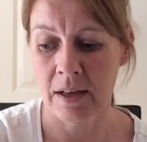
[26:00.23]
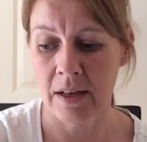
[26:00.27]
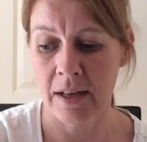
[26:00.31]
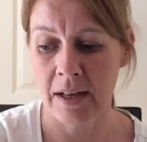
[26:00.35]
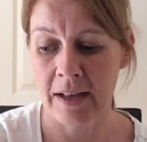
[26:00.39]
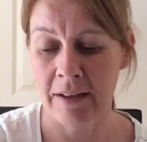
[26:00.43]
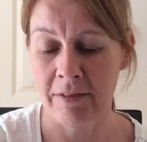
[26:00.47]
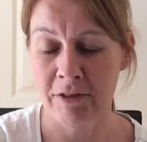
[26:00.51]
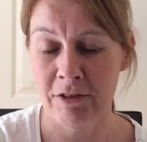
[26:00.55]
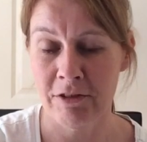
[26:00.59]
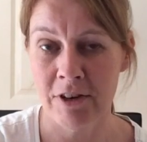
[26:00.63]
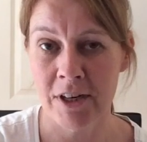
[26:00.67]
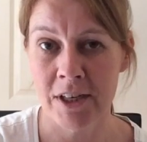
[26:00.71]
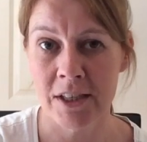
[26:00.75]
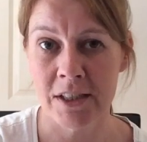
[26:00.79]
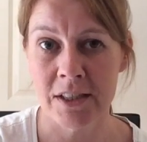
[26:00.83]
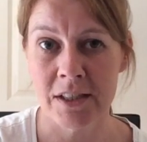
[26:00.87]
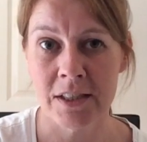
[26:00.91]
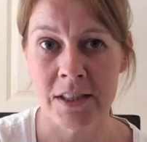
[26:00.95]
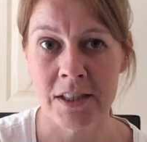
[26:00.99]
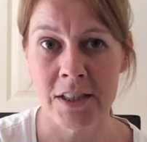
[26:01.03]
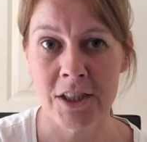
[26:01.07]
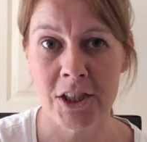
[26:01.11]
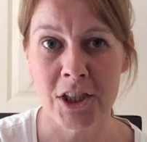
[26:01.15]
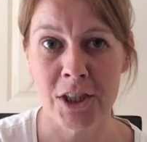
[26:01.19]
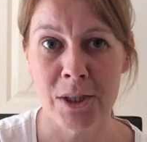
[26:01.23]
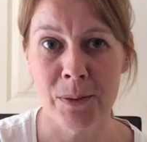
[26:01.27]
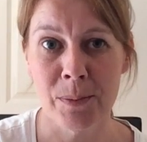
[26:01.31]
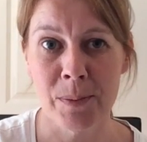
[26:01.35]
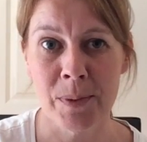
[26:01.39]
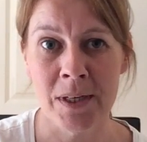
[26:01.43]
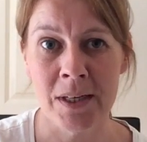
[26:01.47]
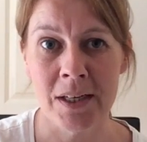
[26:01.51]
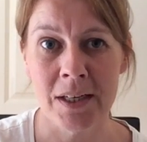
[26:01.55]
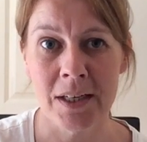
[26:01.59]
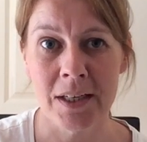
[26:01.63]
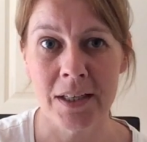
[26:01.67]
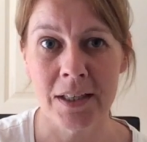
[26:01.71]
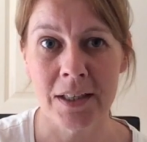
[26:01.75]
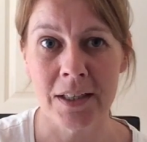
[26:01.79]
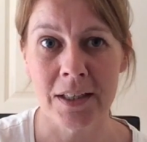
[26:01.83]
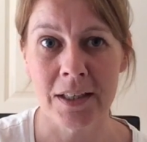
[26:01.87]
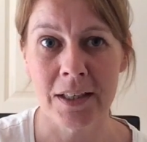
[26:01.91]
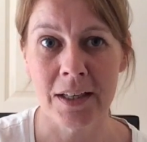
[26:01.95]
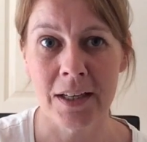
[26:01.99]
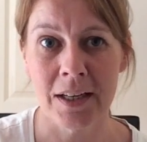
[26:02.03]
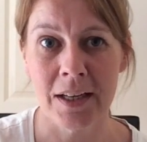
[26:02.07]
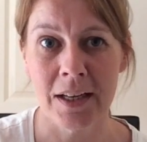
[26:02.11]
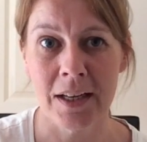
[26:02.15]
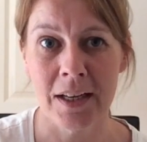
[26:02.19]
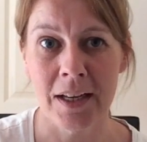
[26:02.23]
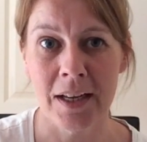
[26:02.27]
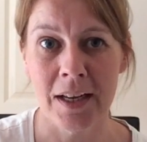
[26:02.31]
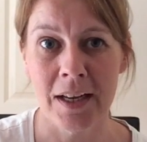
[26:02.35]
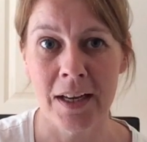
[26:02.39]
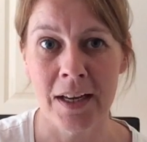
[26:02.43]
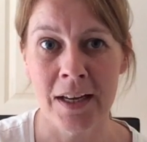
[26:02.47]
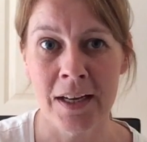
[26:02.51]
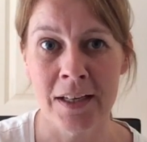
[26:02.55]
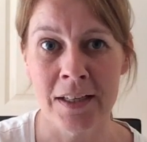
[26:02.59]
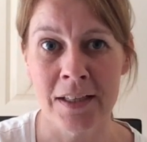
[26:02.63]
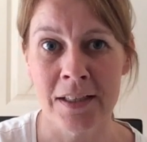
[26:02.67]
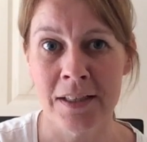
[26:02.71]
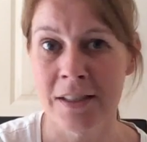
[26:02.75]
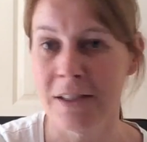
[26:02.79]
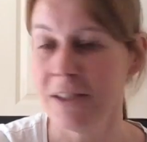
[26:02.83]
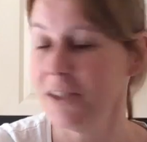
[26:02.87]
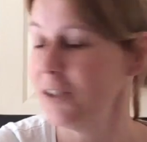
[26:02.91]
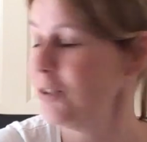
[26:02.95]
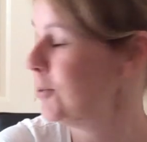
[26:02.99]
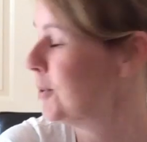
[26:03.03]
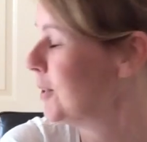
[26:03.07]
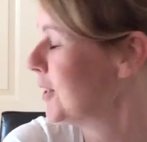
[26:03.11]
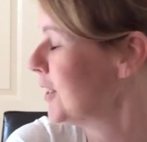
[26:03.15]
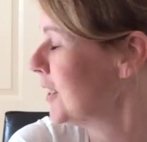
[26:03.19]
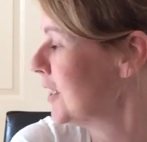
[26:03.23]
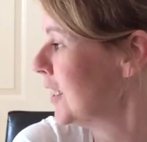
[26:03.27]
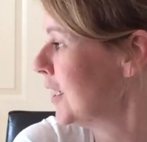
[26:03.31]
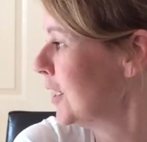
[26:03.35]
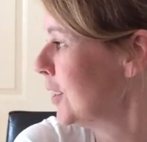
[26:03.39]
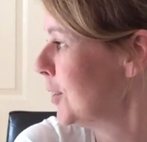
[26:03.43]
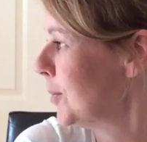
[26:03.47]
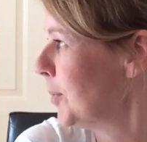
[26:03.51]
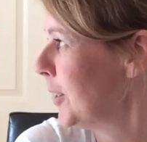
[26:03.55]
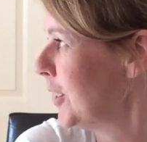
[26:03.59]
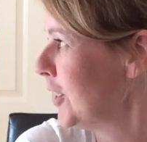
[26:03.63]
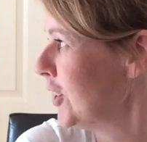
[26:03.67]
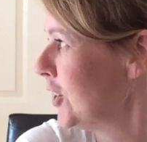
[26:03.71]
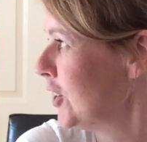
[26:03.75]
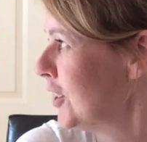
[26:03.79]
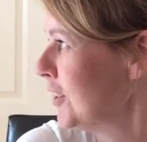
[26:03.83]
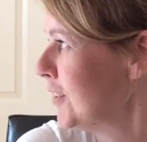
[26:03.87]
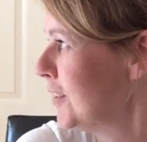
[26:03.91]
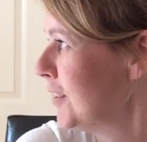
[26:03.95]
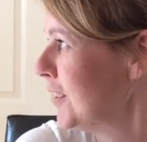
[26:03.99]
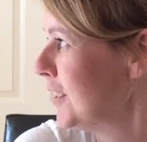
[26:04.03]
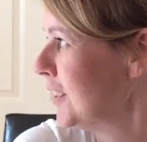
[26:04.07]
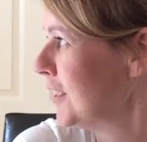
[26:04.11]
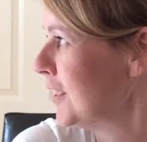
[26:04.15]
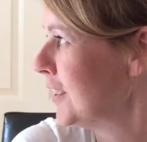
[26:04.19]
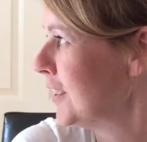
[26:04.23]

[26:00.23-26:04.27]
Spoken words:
Have a great stitchy week. And do you want to say goodbye, Jared?